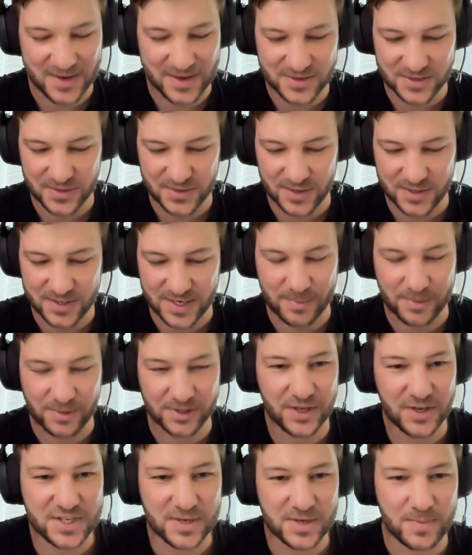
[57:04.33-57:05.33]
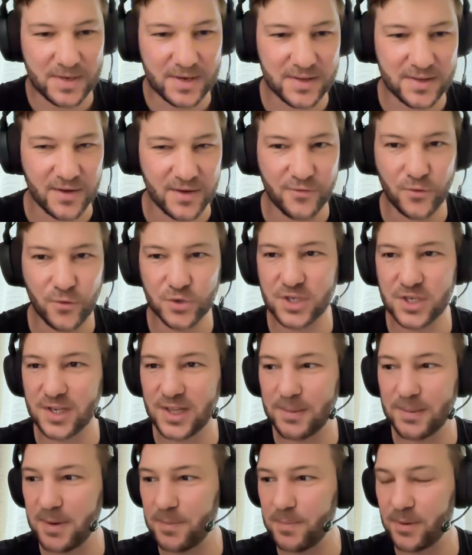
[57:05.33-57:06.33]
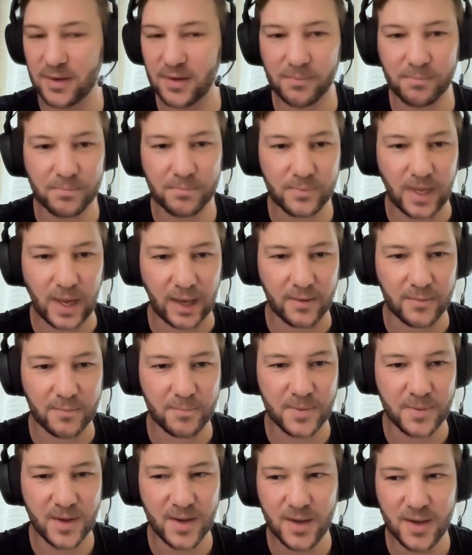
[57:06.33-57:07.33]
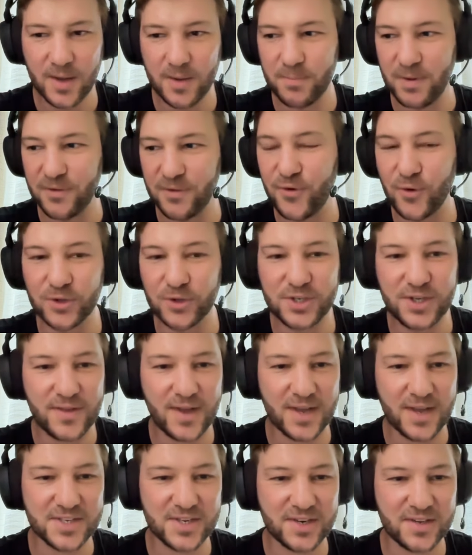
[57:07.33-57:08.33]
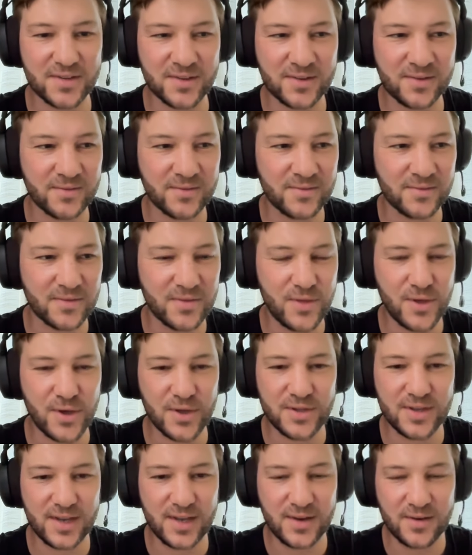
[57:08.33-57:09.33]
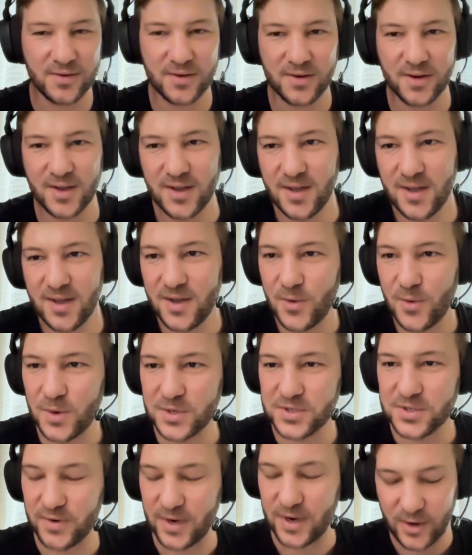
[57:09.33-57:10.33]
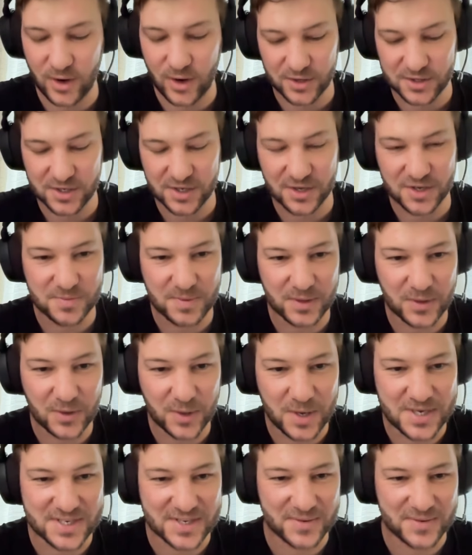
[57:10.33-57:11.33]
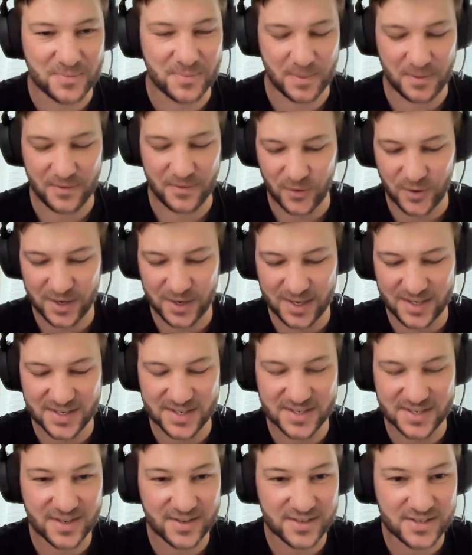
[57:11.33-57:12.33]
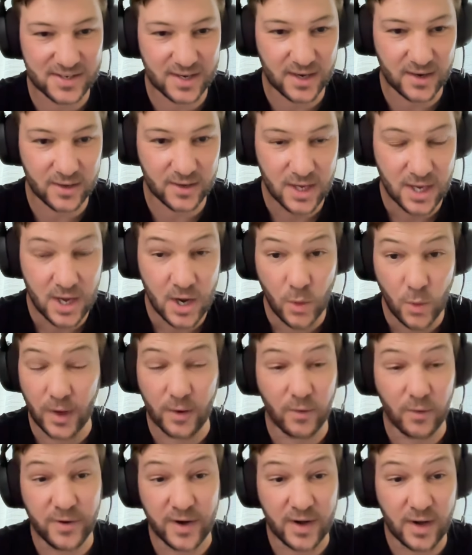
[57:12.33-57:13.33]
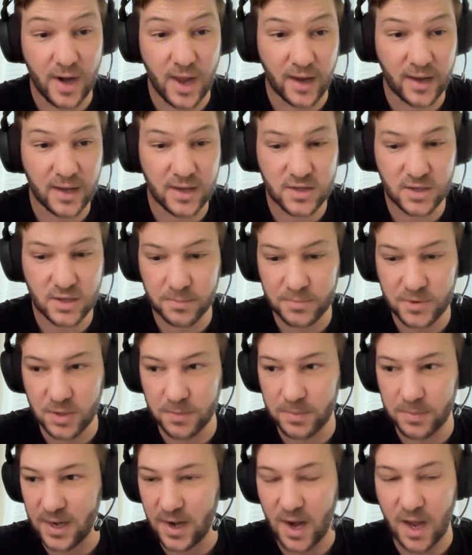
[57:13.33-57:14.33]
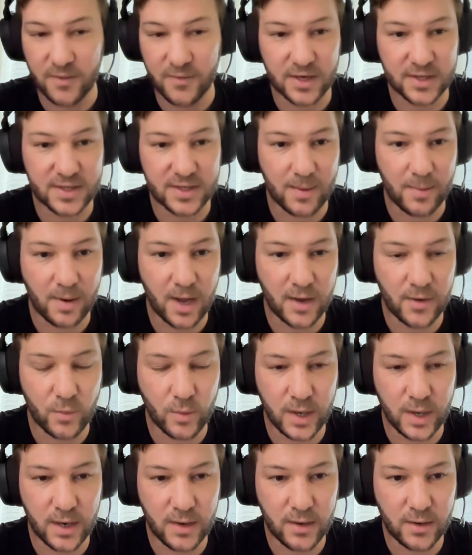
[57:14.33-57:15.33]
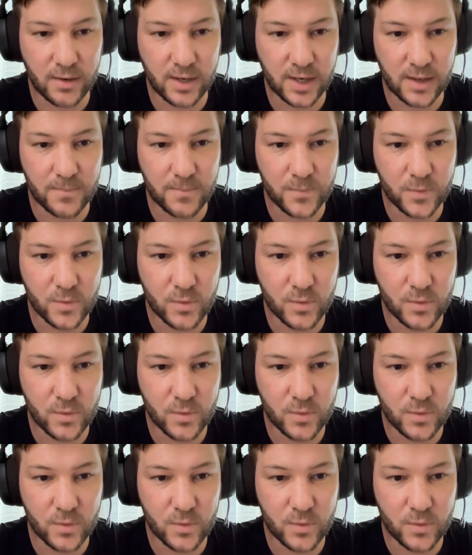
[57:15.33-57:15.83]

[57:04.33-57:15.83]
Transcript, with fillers: is able to use it, but unfortunately, people like before 2013 was very hard to use Bitcoin before it existed. So we're very lucky to be alive in a timeline where